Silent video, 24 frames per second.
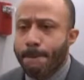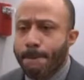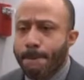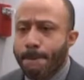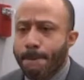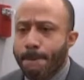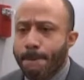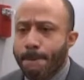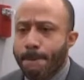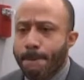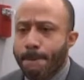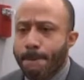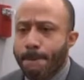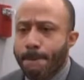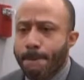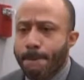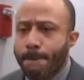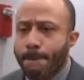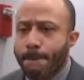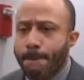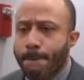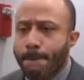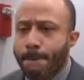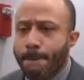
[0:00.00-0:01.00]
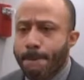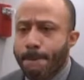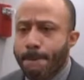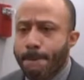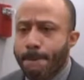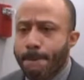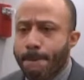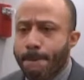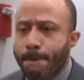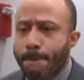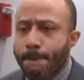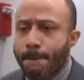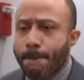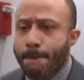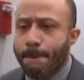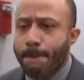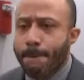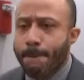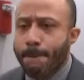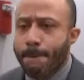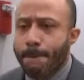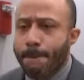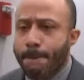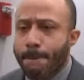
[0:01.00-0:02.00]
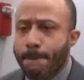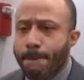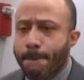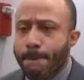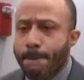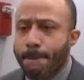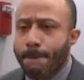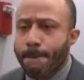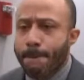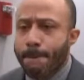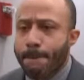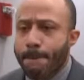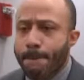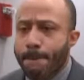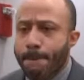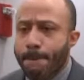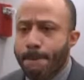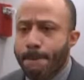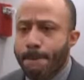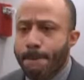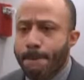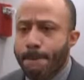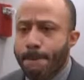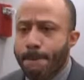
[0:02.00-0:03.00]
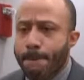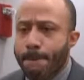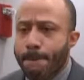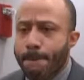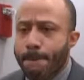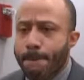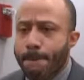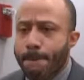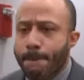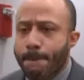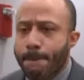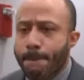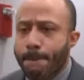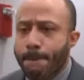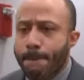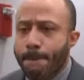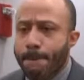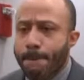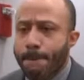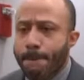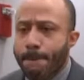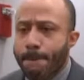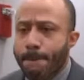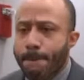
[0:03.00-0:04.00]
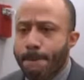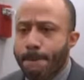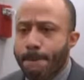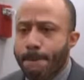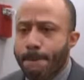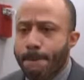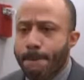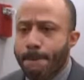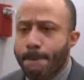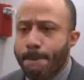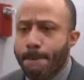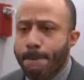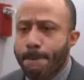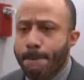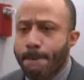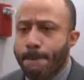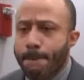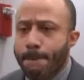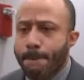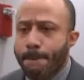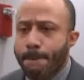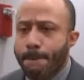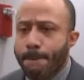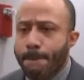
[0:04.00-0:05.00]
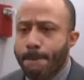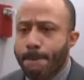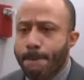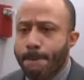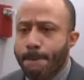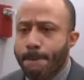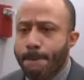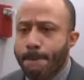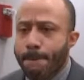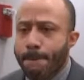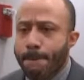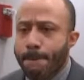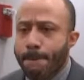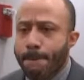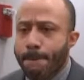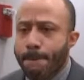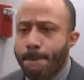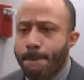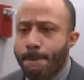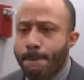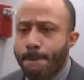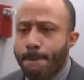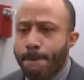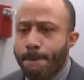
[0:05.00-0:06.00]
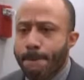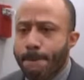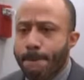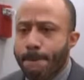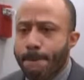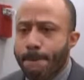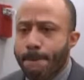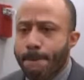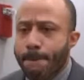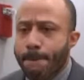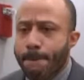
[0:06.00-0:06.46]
No words are spoken by the person on screen.